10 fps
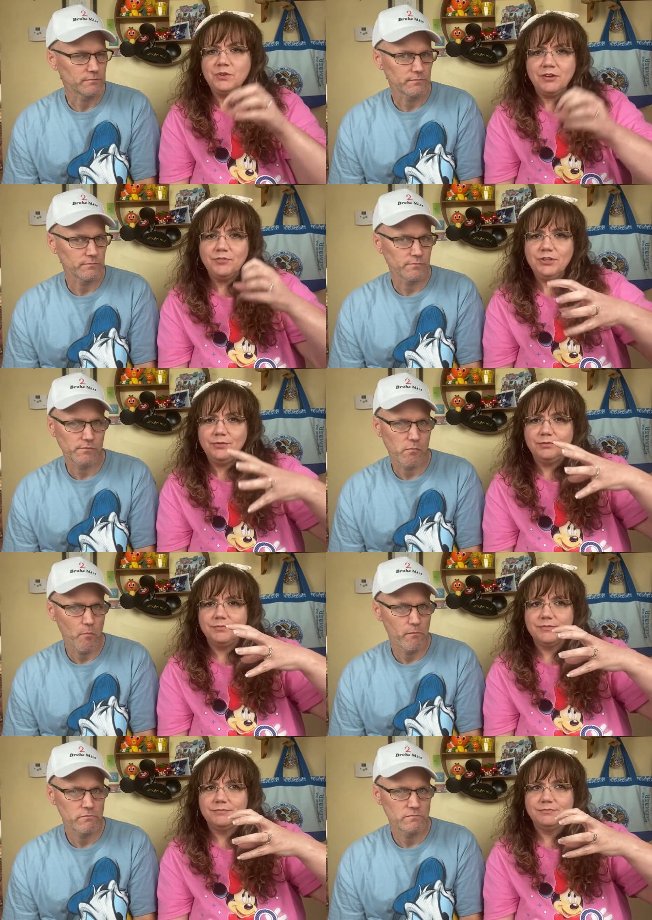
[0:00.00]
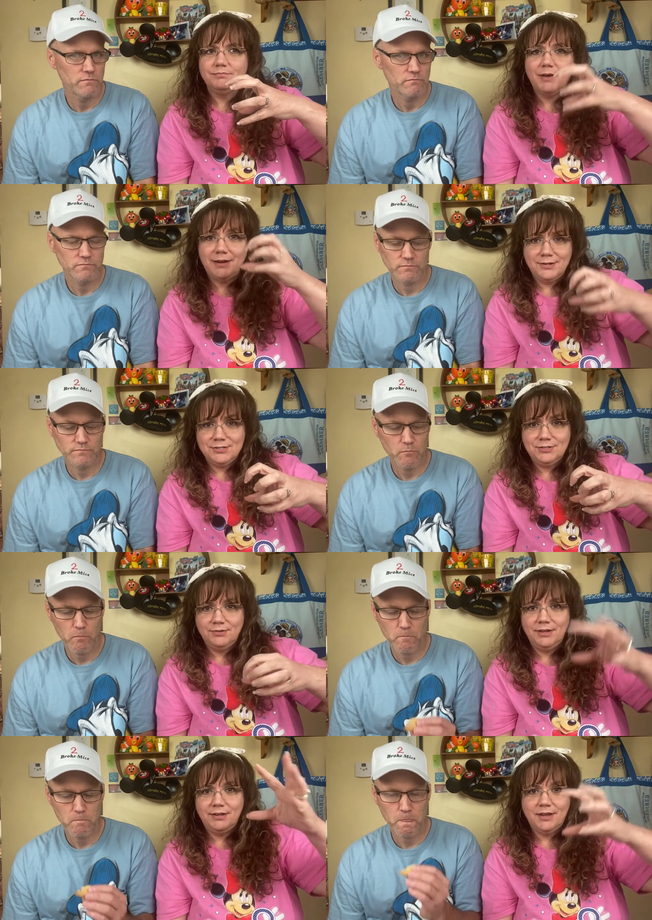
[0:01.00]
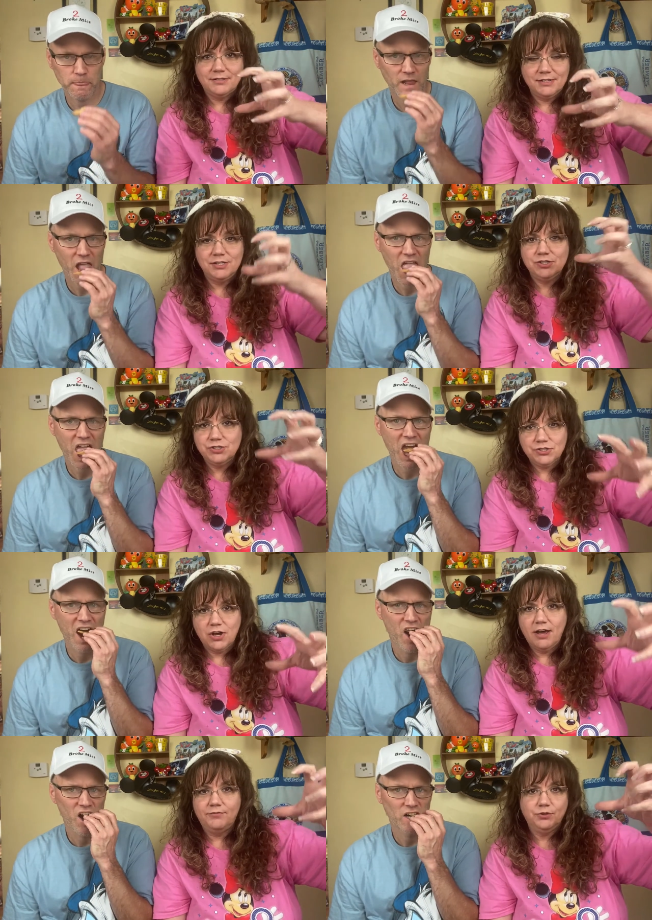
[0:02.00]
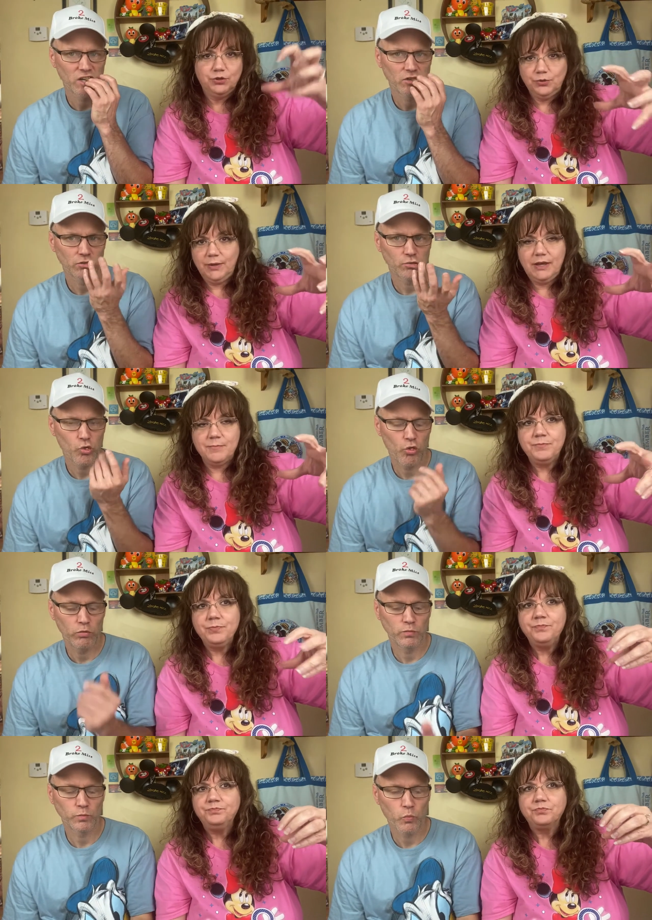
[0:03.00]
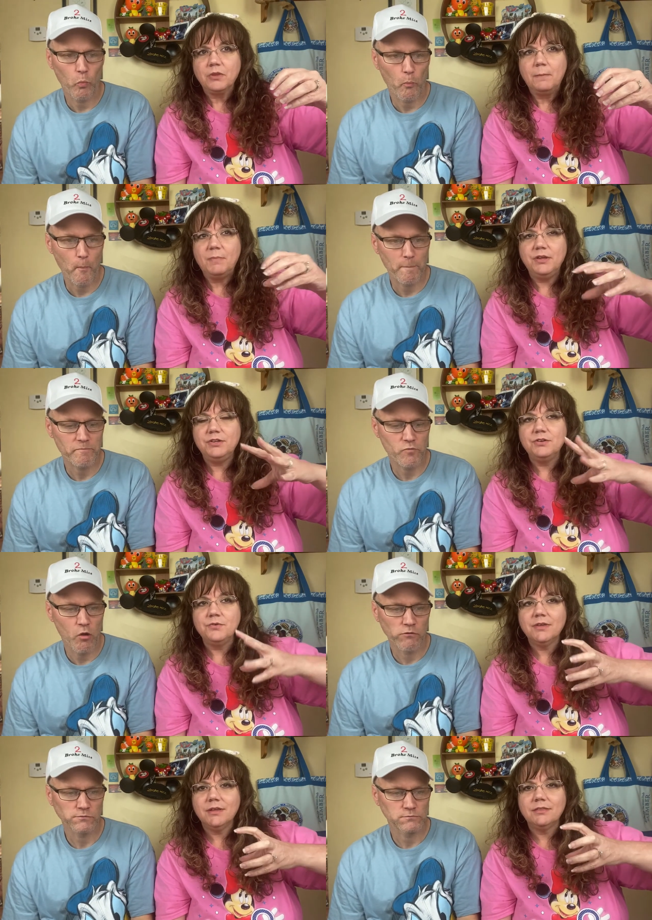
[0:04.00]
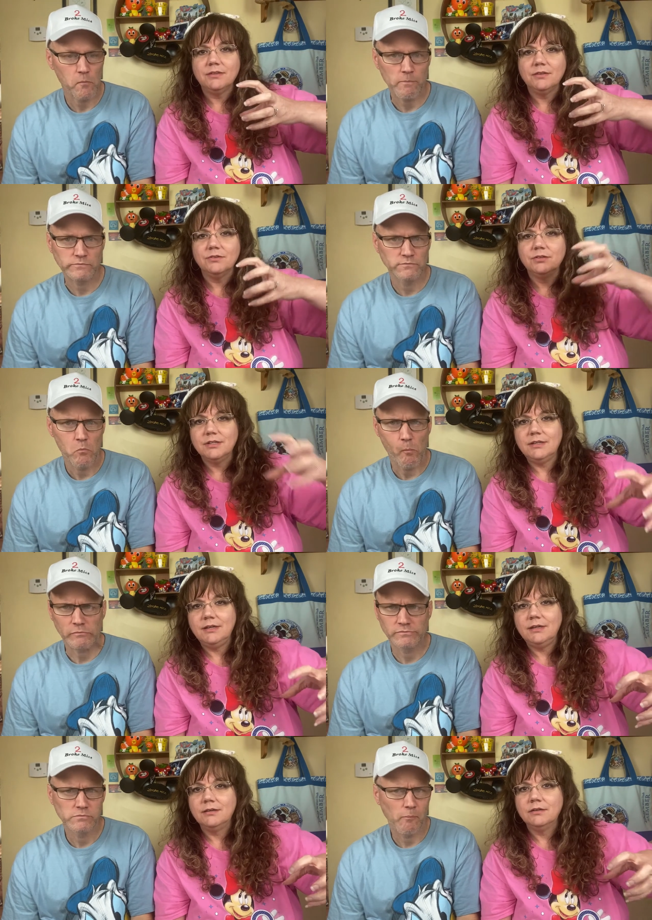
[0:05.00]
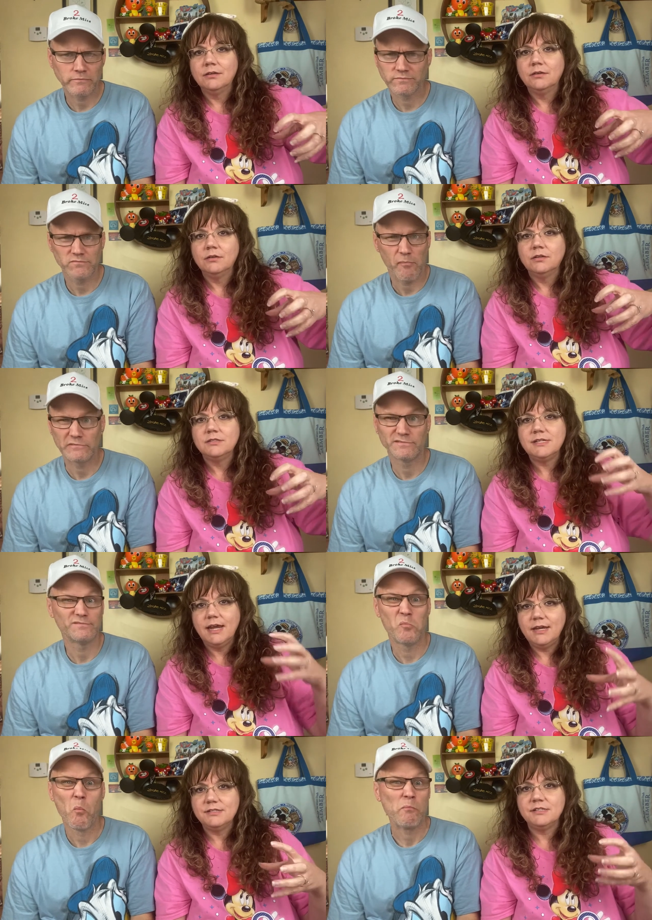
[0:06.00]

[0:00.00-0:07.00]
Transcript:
Speaker 1: whenever you bite into it, yeah, it's nice and soft, gooey, but you don't get the cookie taste